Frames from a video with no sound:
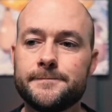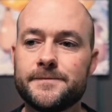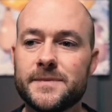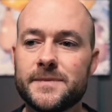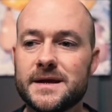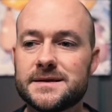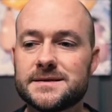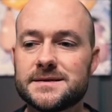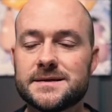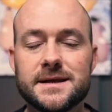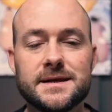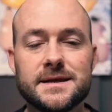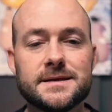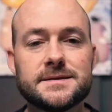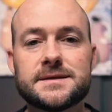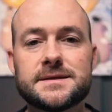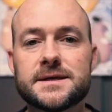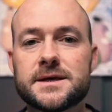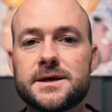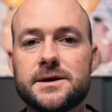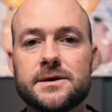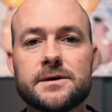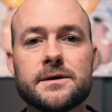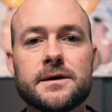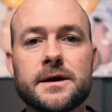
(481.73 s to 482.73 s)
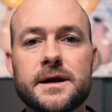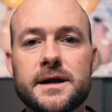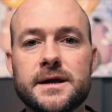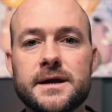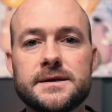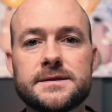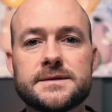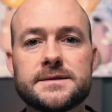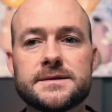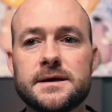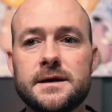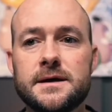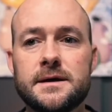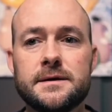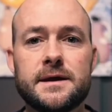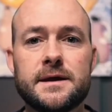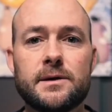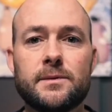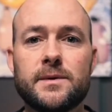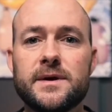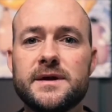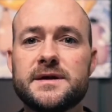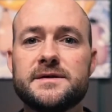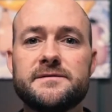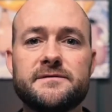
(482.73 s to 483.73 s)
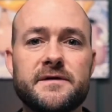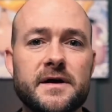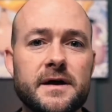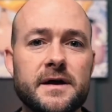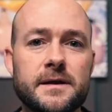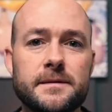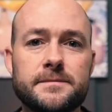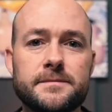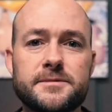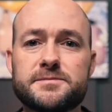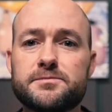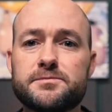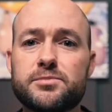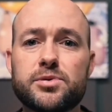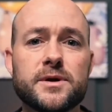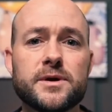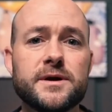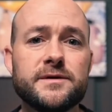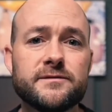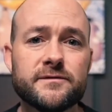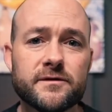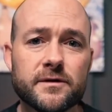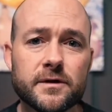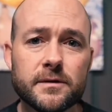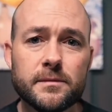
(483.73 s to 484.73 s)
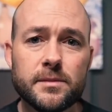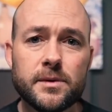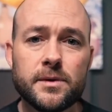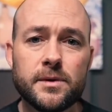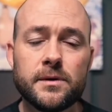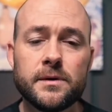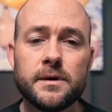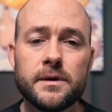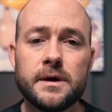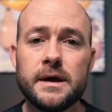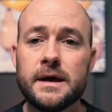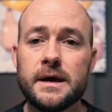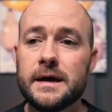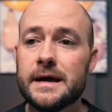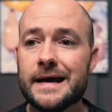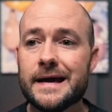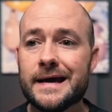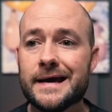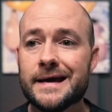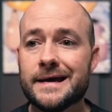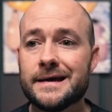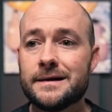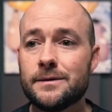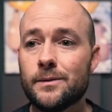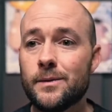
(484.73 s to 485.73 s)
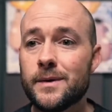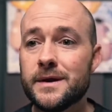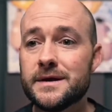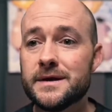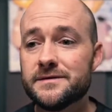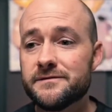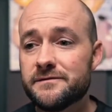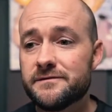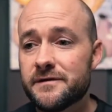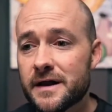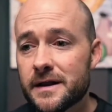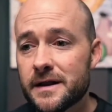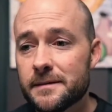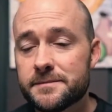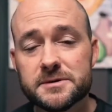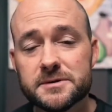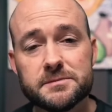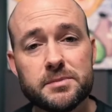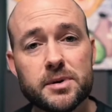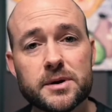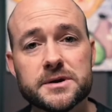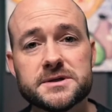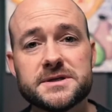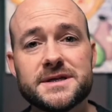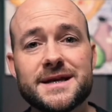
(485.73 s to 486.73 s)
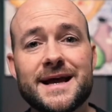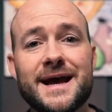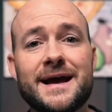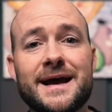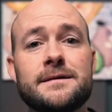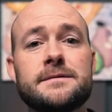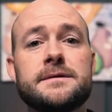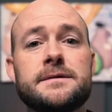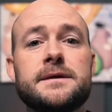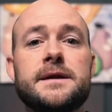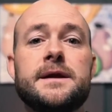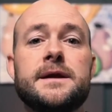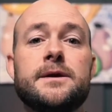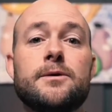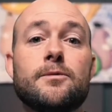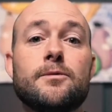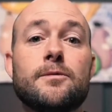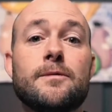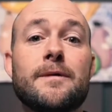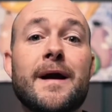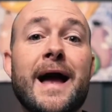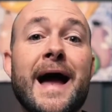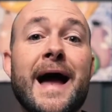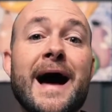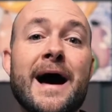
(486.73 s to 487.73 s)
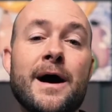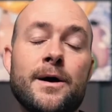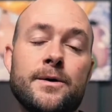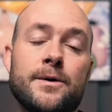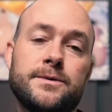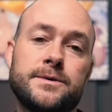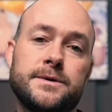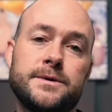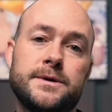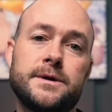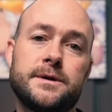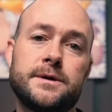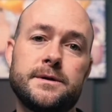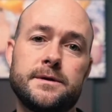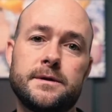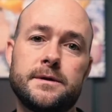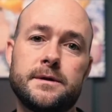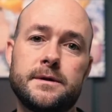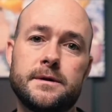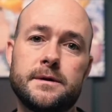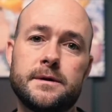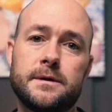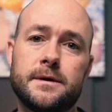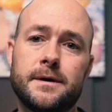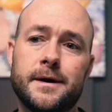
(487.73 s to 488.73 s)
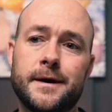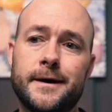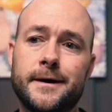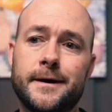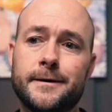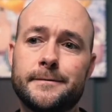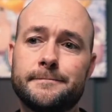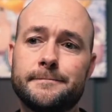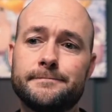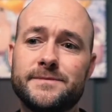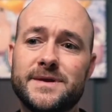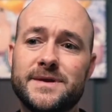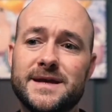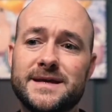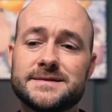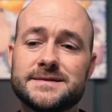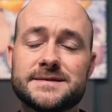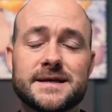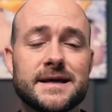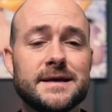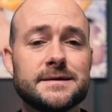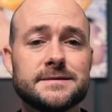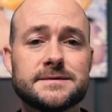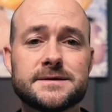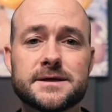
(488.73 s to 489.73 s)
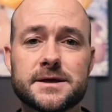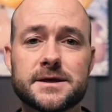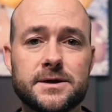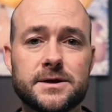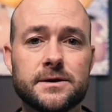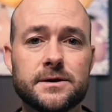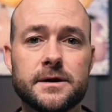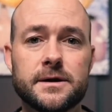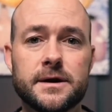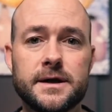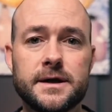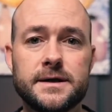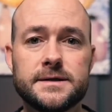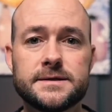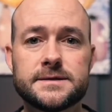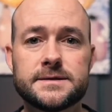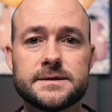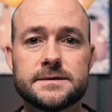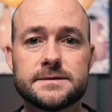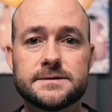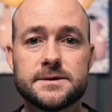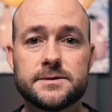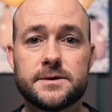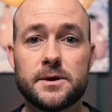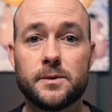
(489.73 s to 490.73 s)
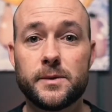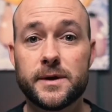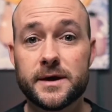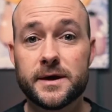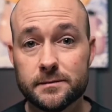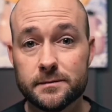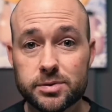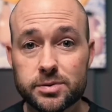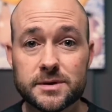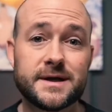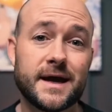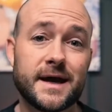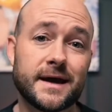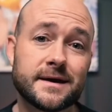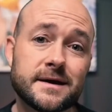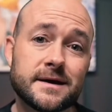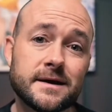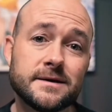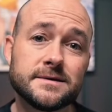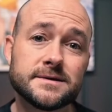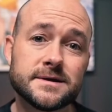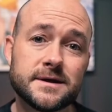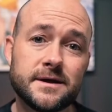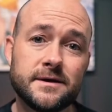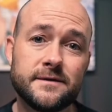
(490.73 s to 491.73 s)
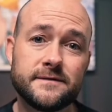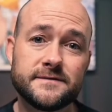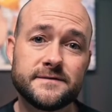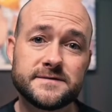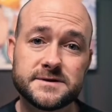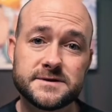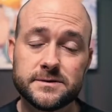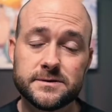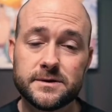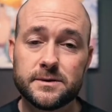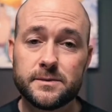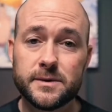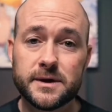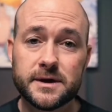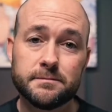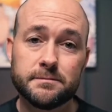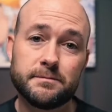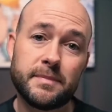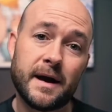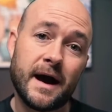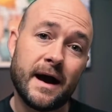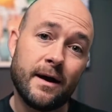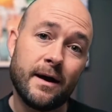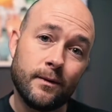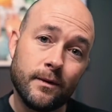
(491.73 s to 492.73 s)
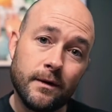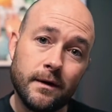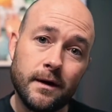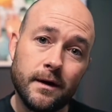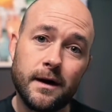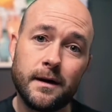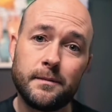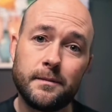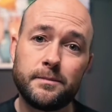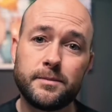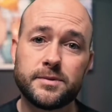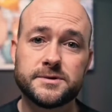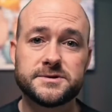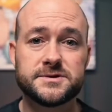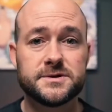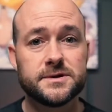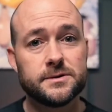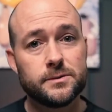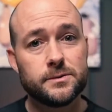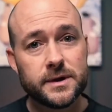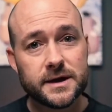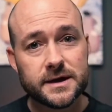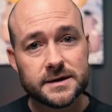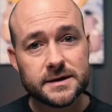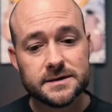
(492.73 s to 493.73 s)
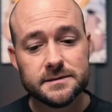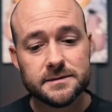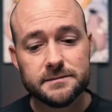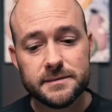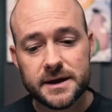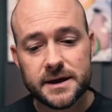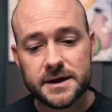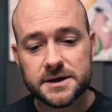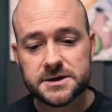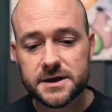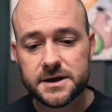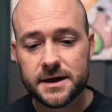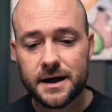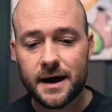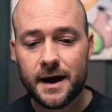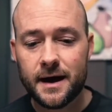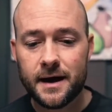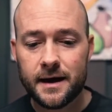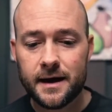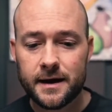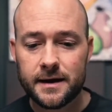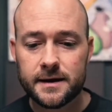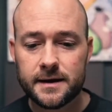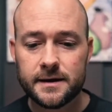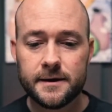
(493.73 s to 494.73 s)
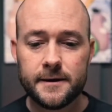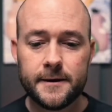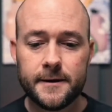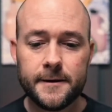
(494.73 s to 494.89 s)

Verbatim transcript: It's the insecurities that we developed pre verbal, and we developed a personality around uh, these insecurities so that we could protect ourselves, so that we could power up, or so that we could diminish and hide.